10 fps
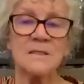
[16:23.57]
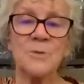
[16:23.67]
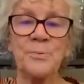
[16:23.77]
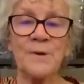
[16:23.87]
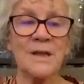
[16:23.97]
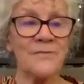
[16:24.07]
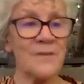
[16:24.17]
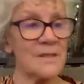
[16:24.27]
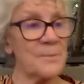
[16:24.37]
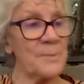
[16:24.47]
the
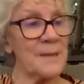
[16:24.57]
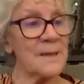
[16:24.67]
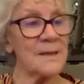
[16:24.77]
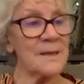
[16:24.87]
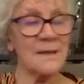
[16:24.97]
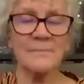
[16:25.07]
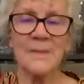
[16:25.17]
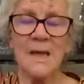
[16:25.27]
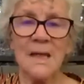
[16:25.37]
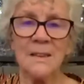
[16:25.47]
breathing, the blinking,
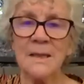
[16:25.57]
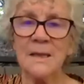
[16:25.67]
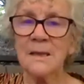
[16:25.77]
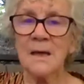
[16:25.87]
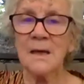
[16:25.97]
the